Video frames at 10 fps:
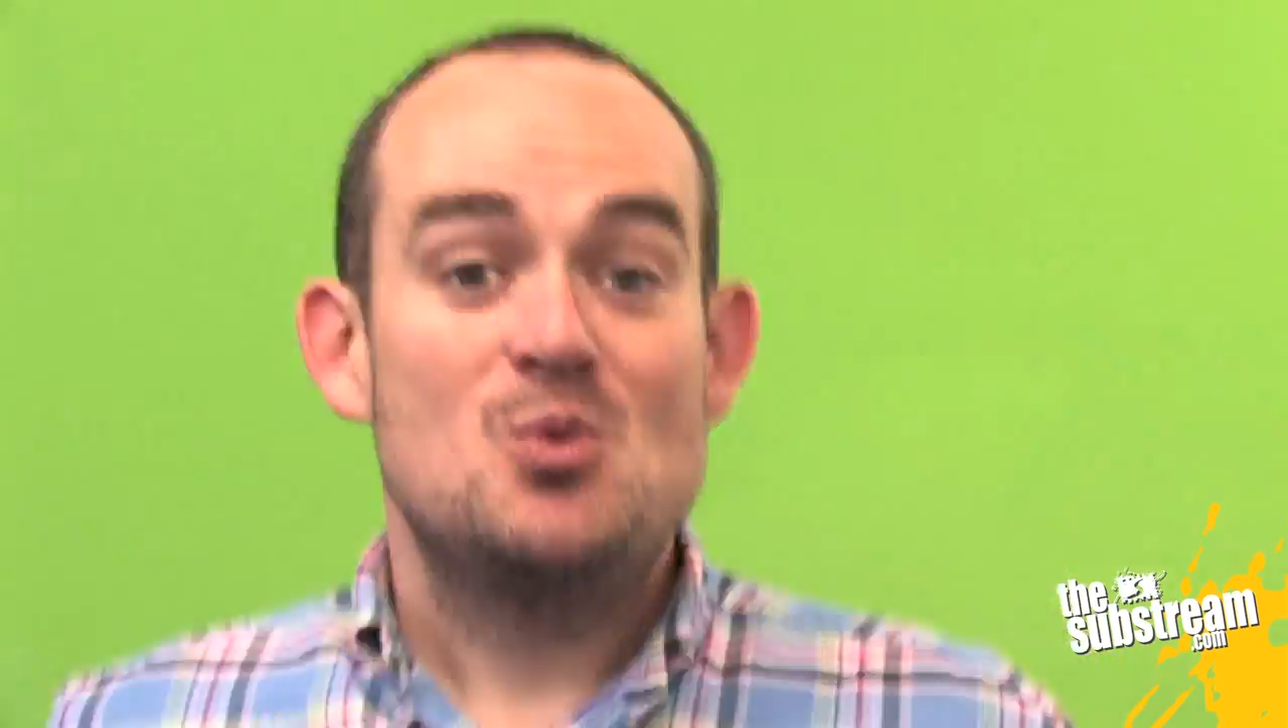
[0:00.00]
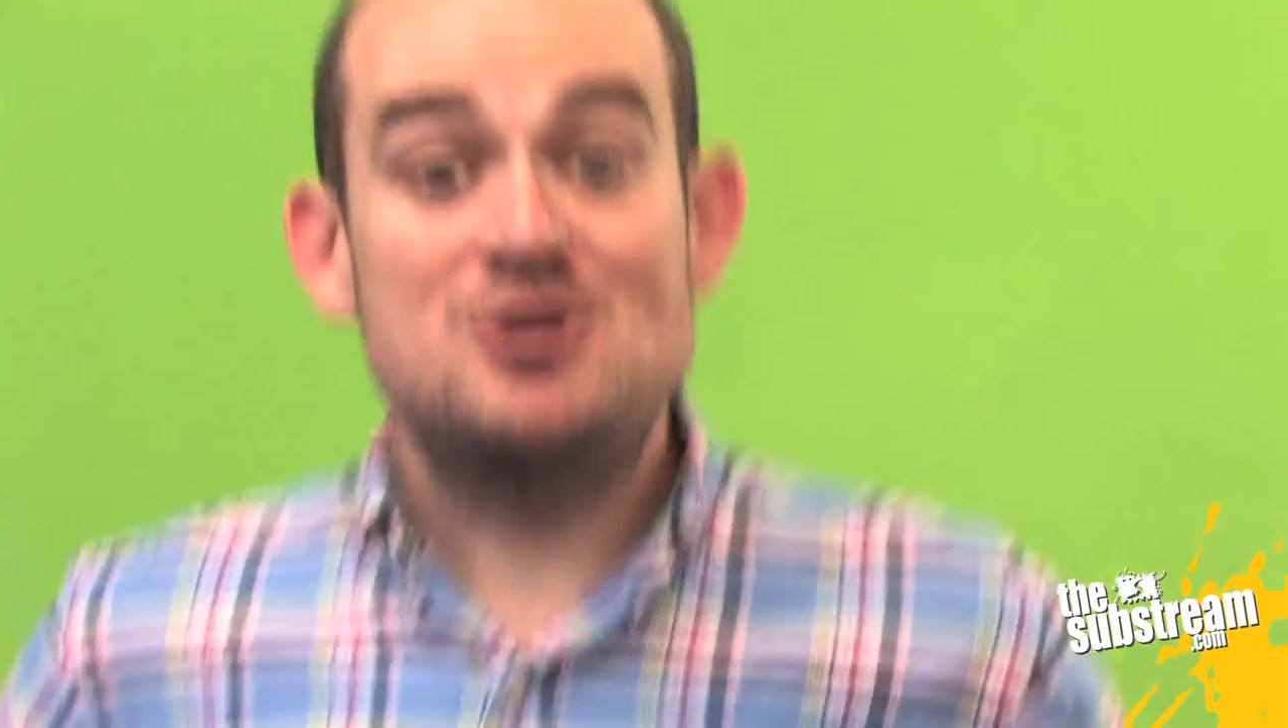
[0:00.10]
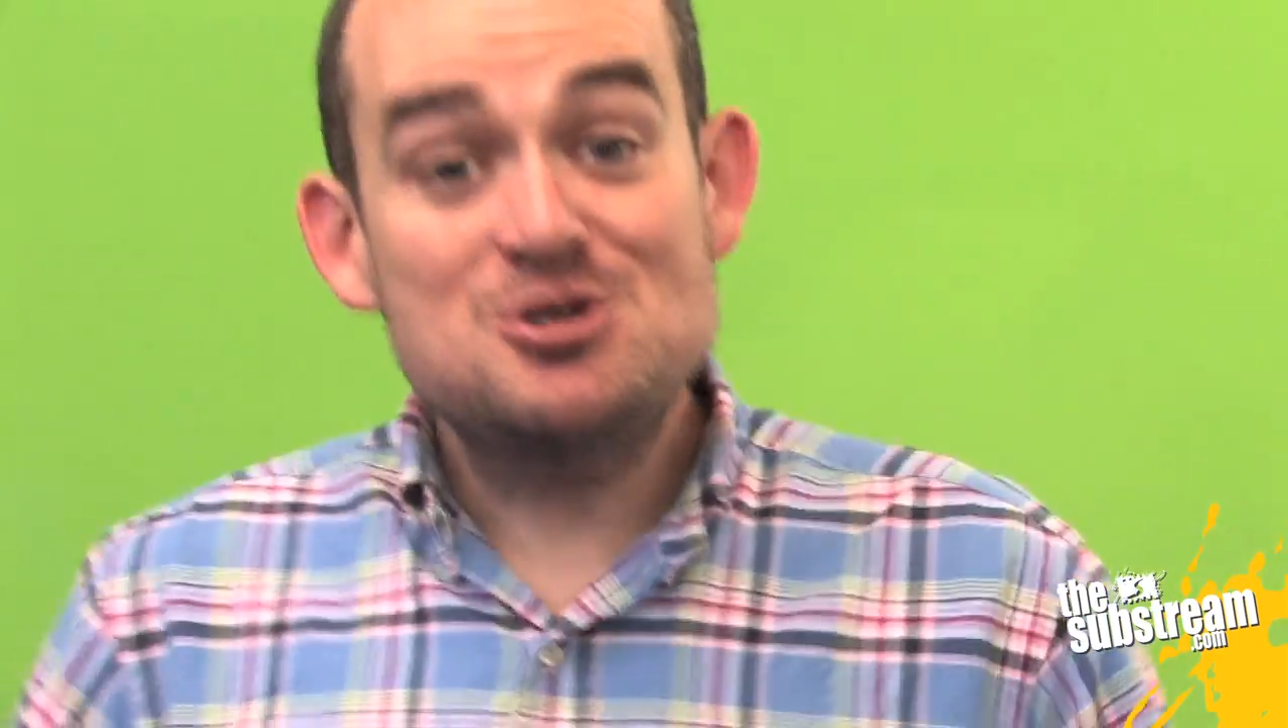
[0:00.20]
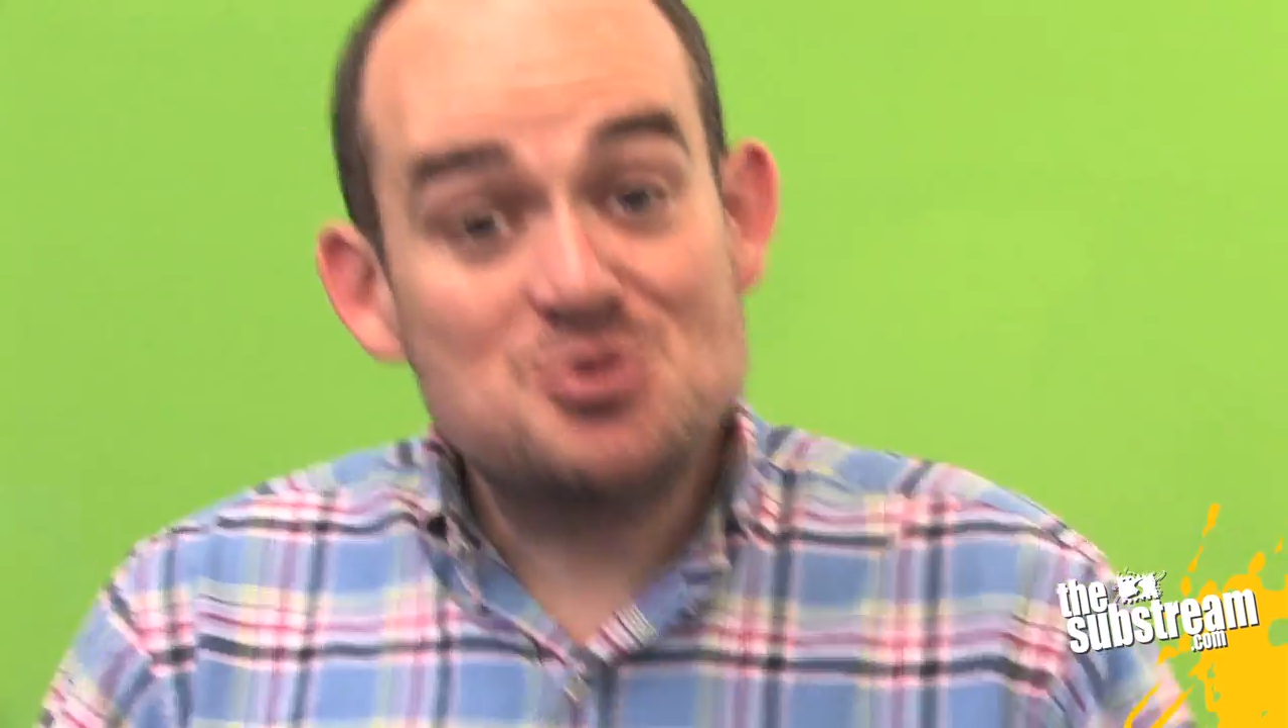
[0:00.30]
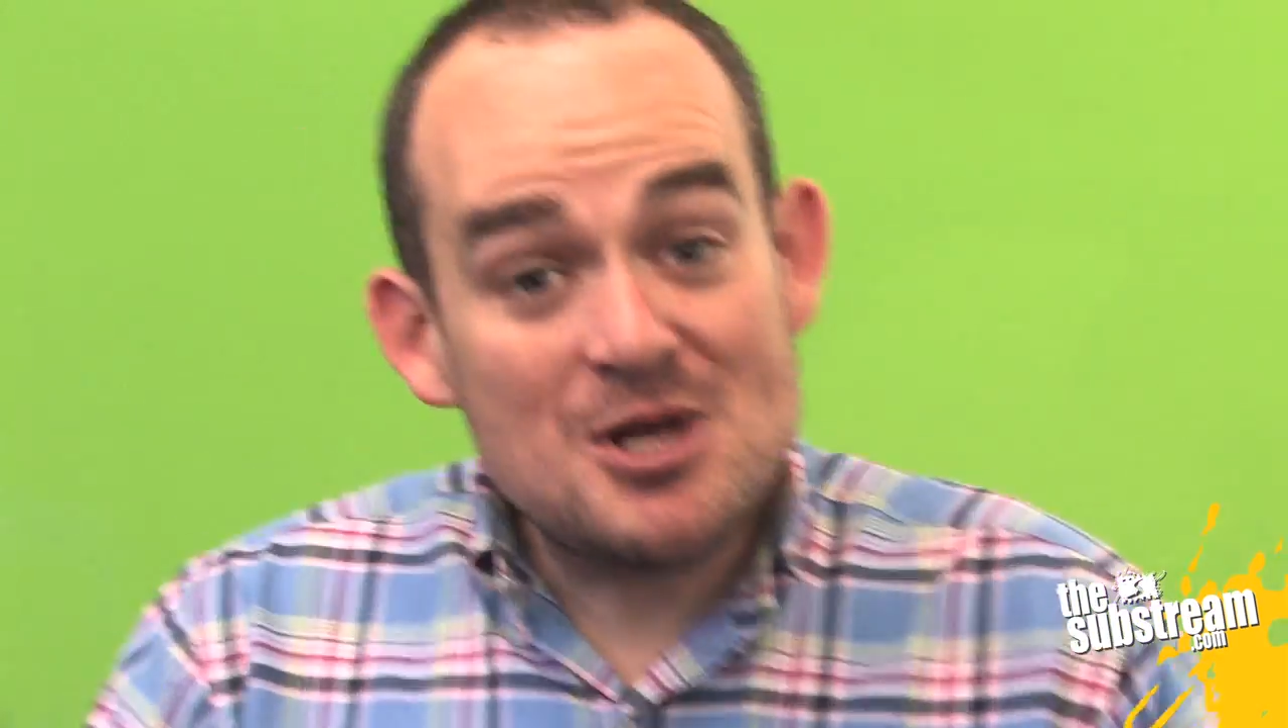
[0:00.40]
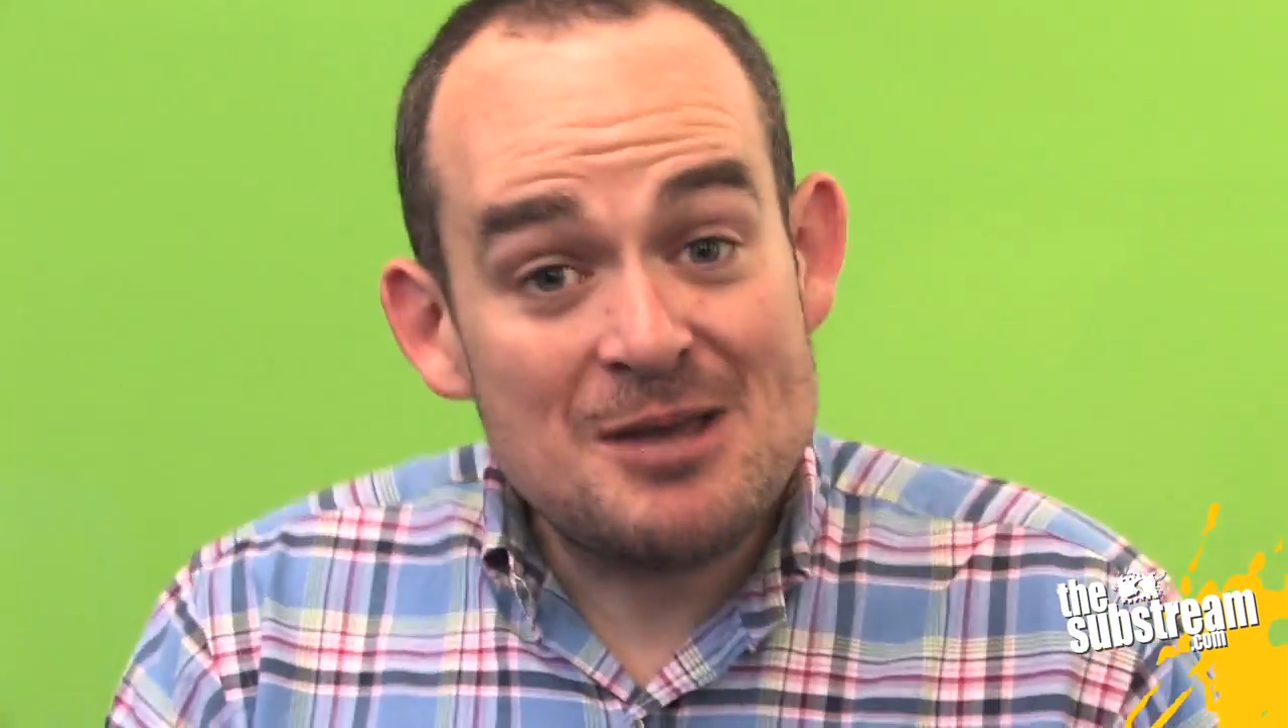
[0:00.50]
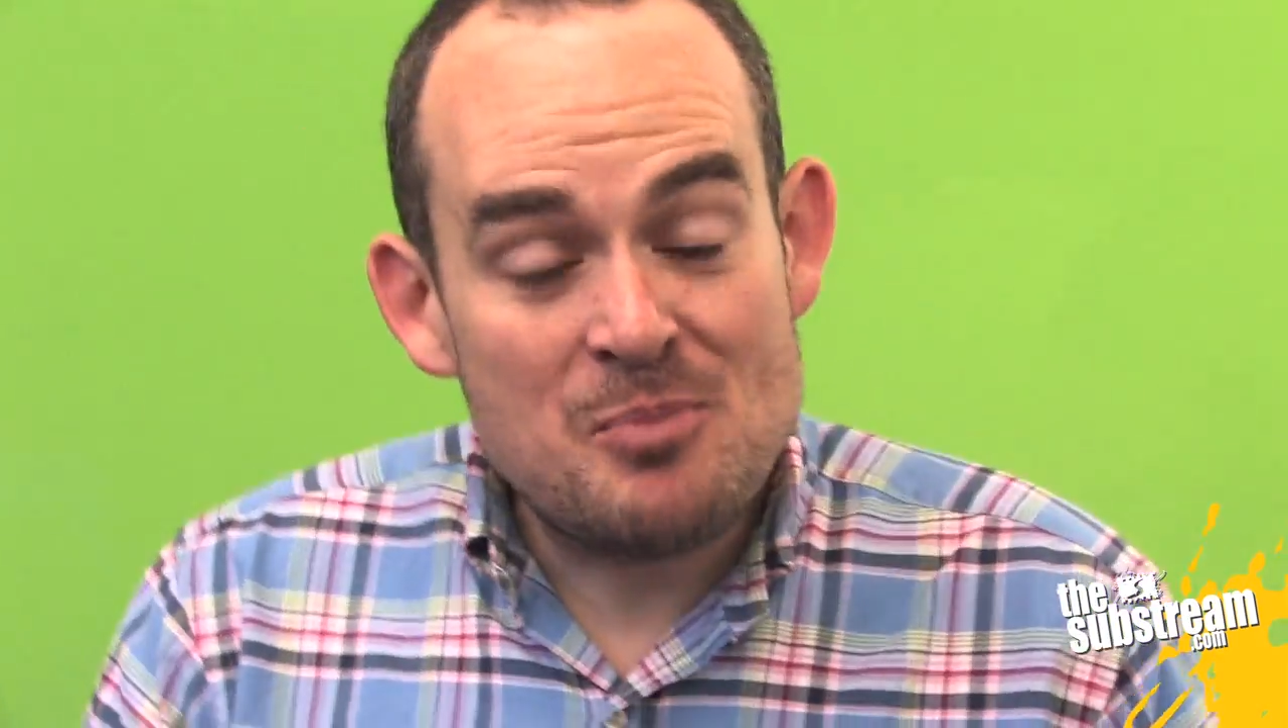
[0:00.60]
which is really